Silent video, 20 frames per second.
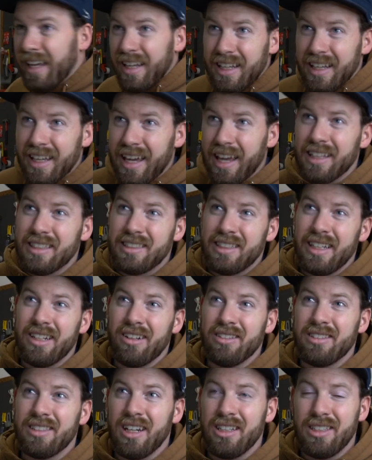I can't stand
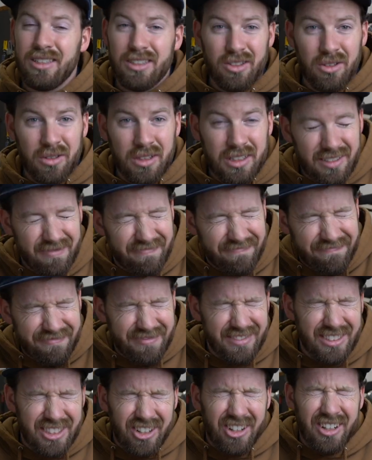outside snows.
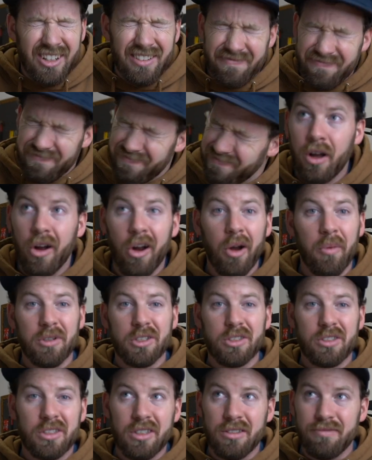Sorry. All right, we're
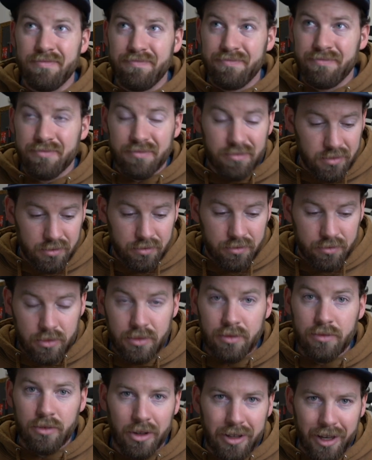just gonna.
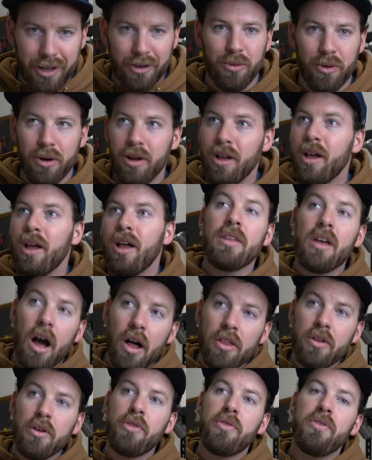Okay, cool. The
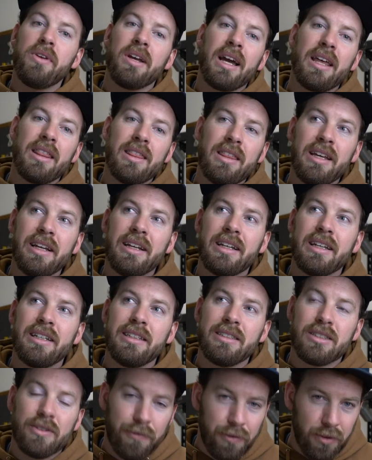other thing I think
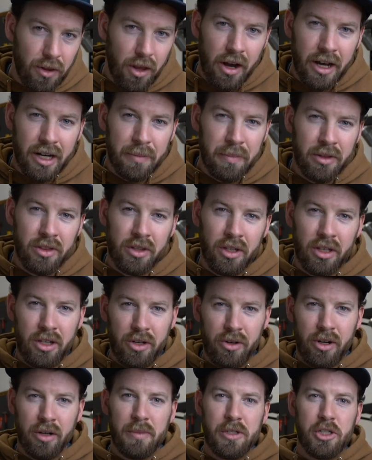is flawed about the
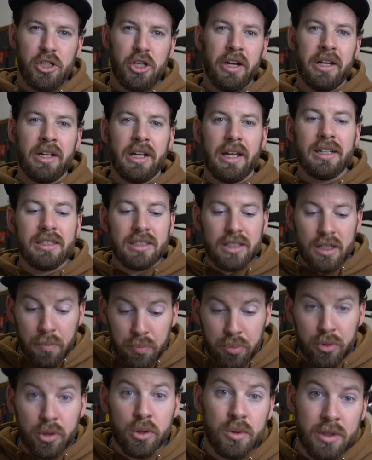Keurig machine is the
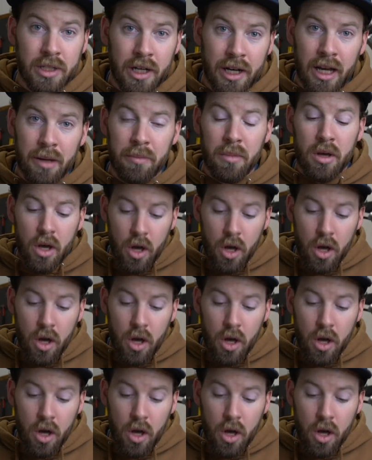brew time.